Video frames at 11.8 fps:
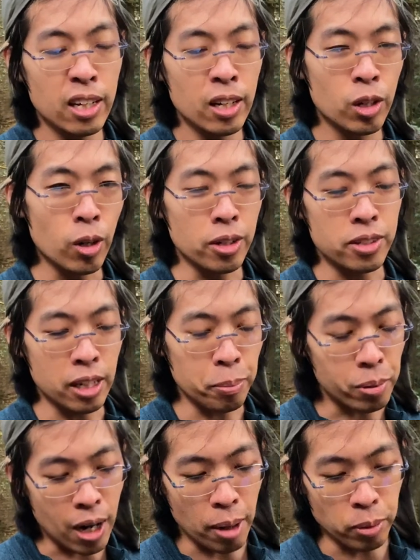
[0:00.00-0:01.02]
caused any
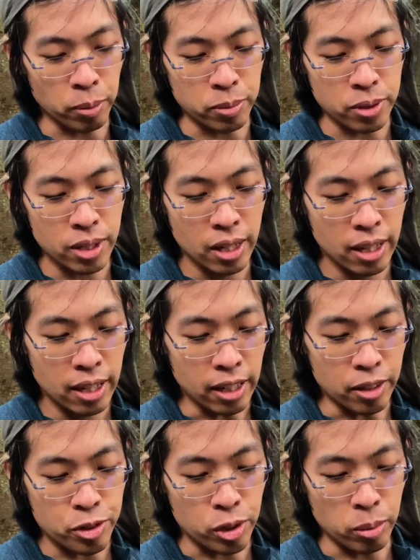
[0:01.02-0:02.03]
problems
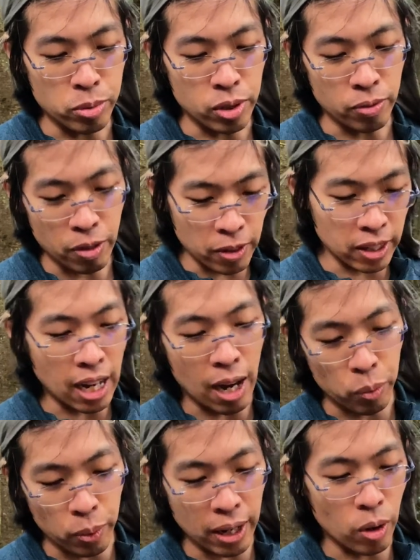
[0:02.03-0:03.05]
in terms of if it got
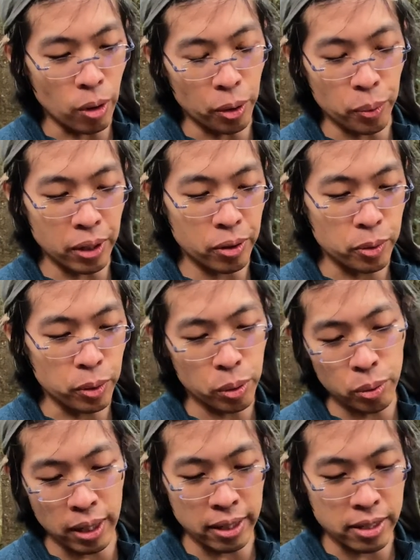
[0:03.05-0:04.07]
wet all the way through,
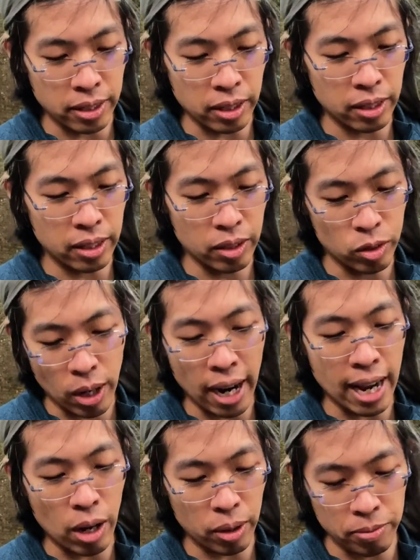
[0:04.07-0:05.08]
that it didn't dry
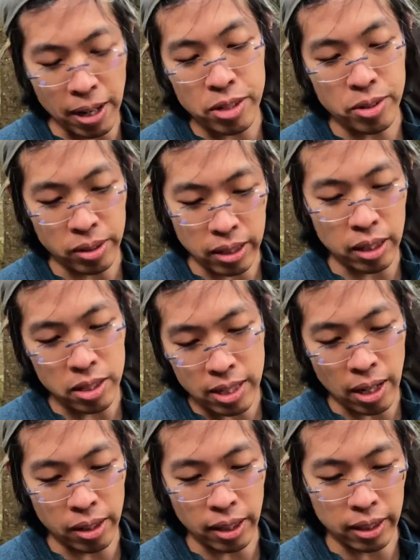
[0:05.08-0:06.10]
out eventually, and it
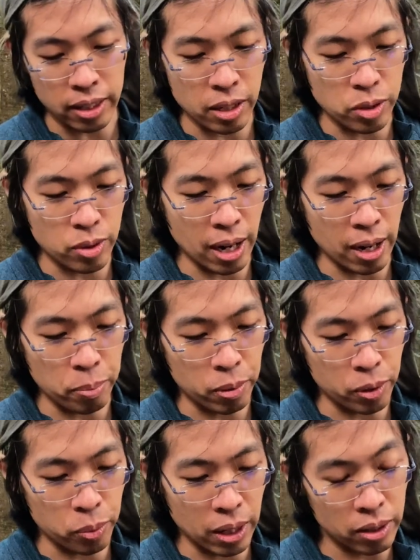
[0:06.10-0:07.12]
sounded like dry out
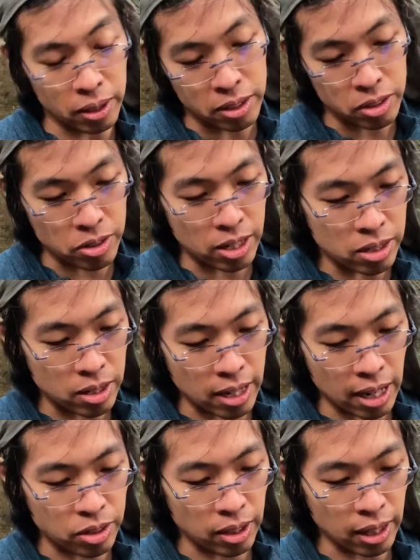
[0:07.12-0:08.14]
pretty well. And he suggested
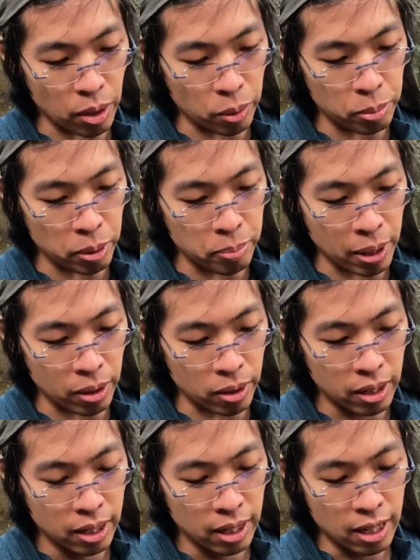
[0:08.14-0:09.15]
actually that would be a better
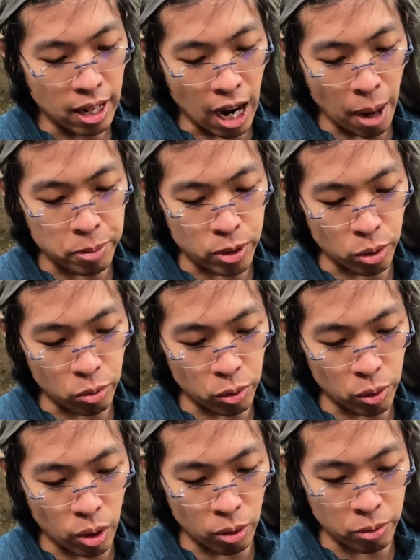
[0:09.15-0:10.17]
option
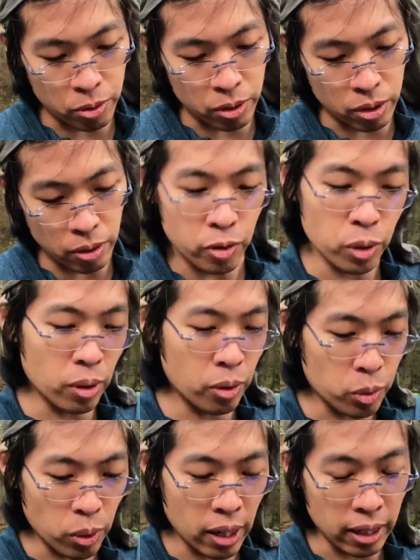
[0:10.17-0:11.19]
overall for if you're a
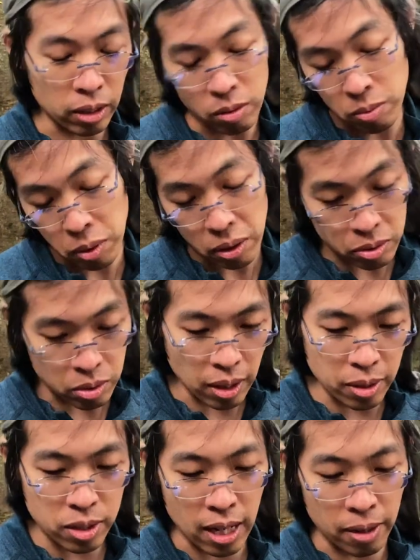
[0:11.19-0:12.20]
through hiker. So
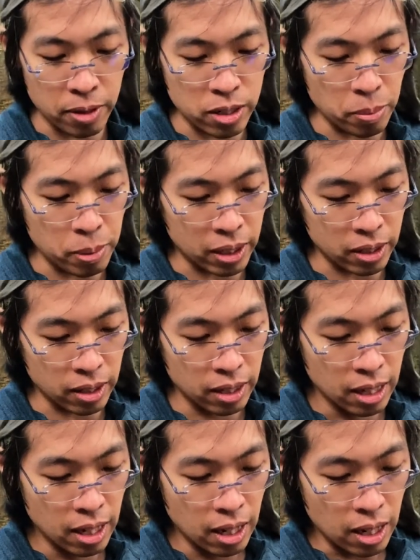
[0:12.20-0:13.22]
that's kind of his opinion.
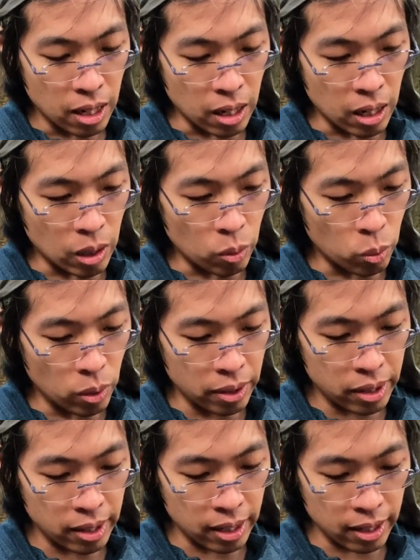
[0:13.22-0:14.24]
One
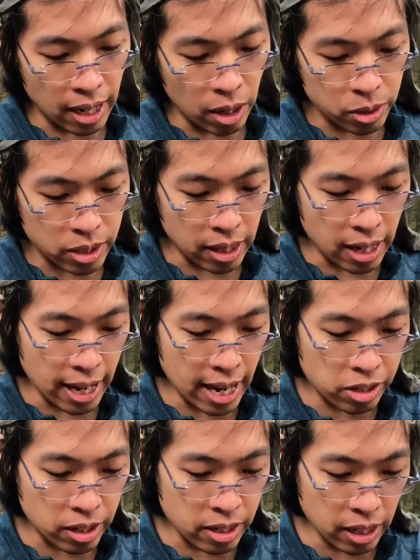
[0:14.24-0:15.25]
thing that I'll say that I
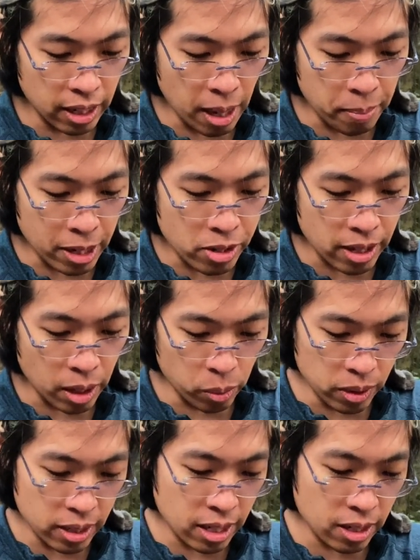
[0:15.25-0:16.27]
actually did, I mentioned that it
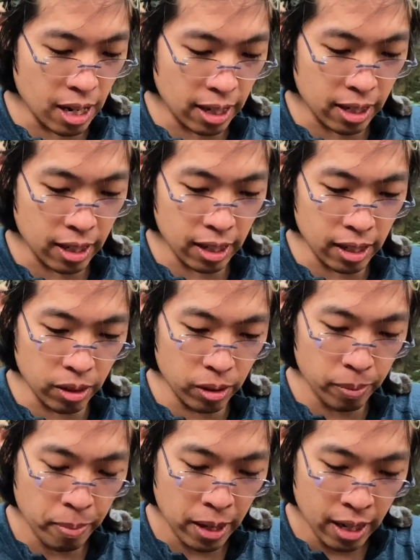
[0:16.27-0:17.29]
wasn't as locked in the
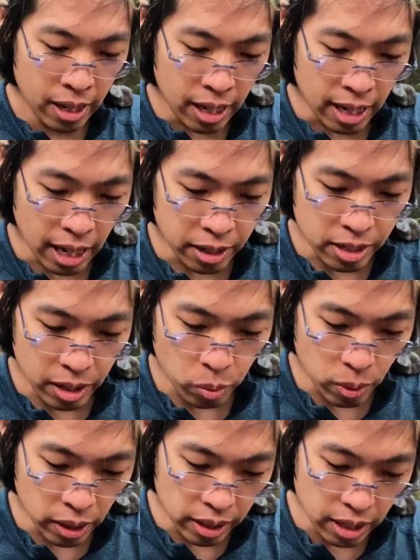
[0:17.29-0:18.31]
heel, and I did
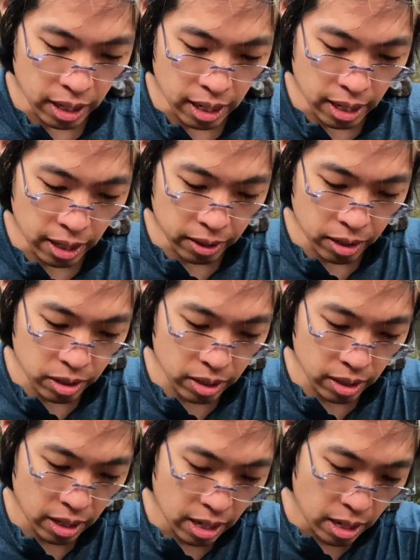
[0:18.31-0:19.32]
what this
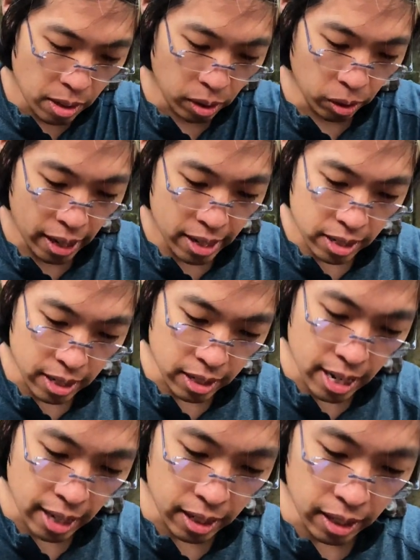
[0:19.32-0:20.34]
lacing
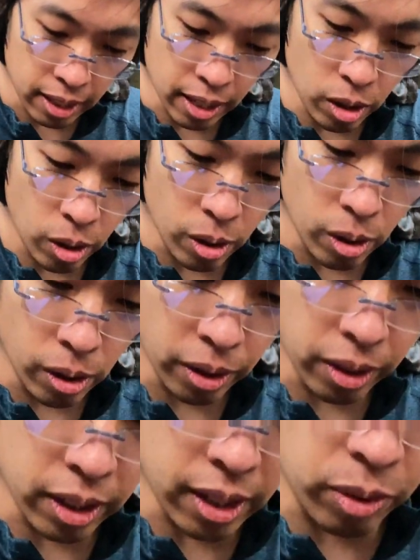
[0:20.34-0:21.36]
technique they call the